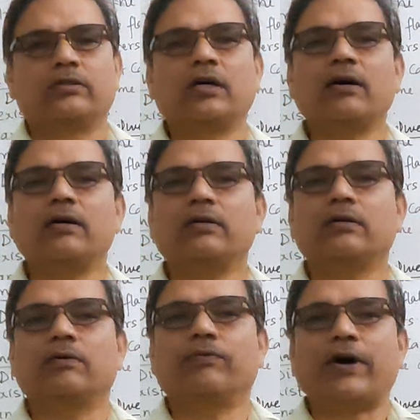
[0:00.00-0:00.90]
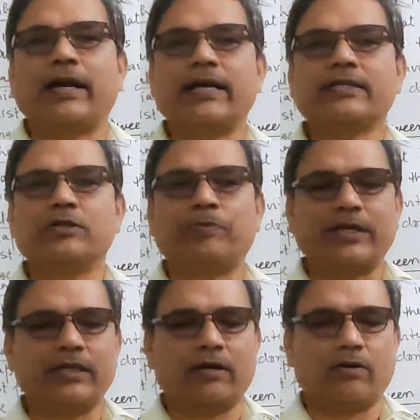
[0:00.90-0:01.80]
the pharynx is
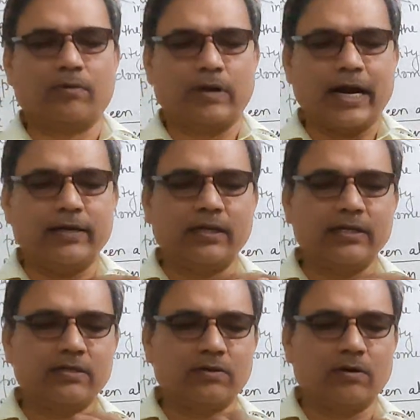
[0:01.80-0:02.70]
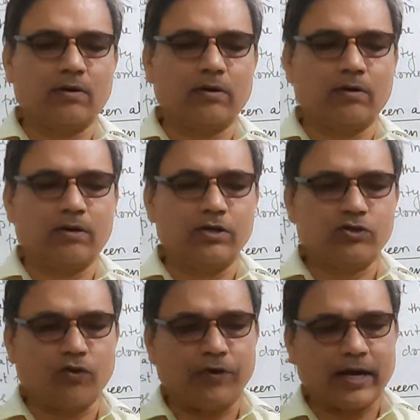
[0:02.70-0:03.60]
present, and the
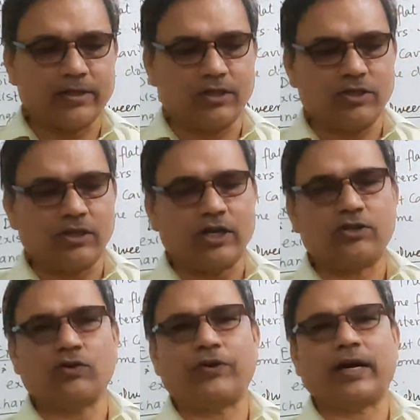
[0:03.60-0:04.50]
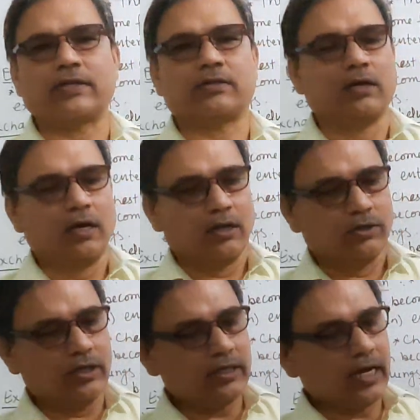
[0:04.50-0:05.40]
esophagus, this is the esophagus.
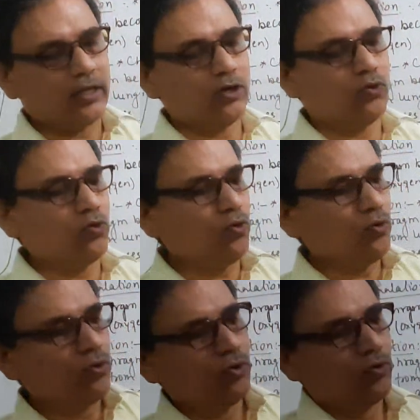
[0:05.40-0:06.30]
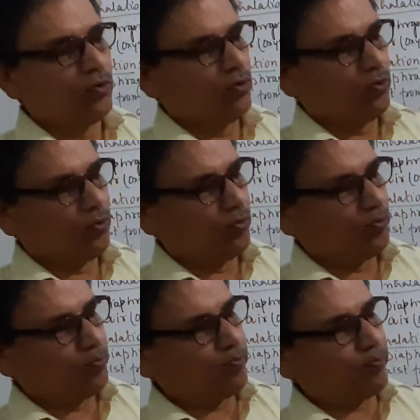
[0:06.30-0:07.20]
These are the two
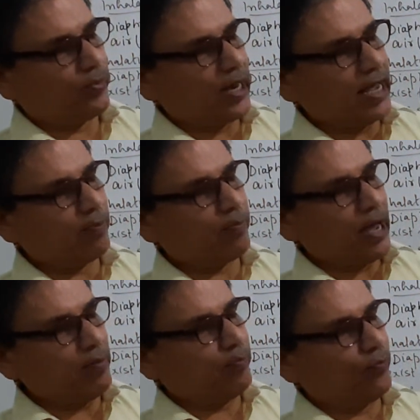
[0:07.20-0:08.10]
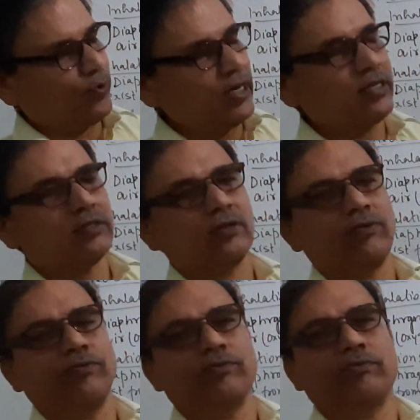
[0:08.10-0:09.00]
like pipe. One is,
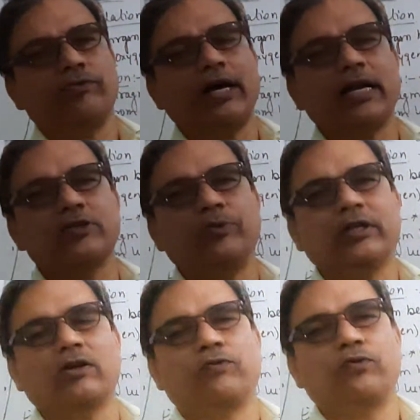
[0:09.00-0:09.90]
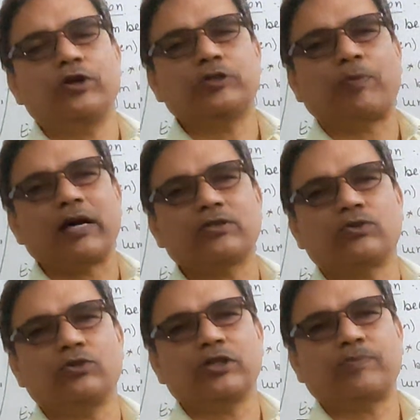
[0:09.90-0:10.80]
we are assuming the food is passed through this